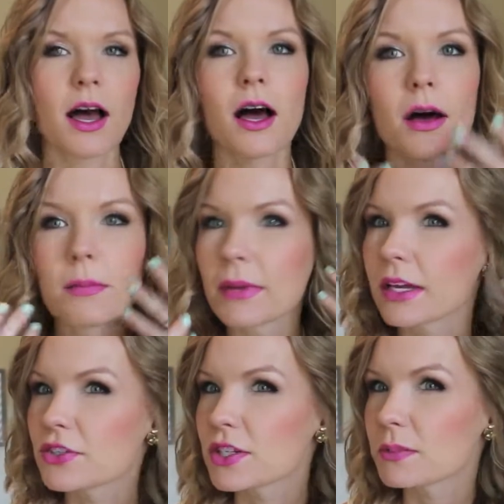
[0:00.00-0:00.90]

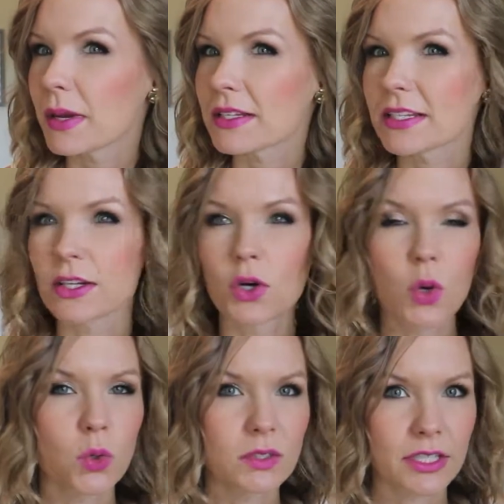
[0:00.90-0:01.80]
and just basic
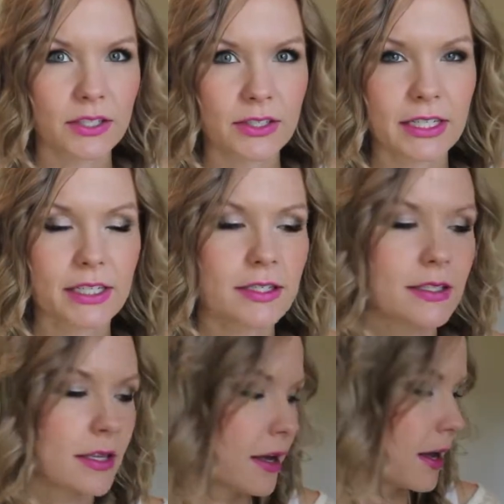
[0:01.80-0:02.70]
gold earrings.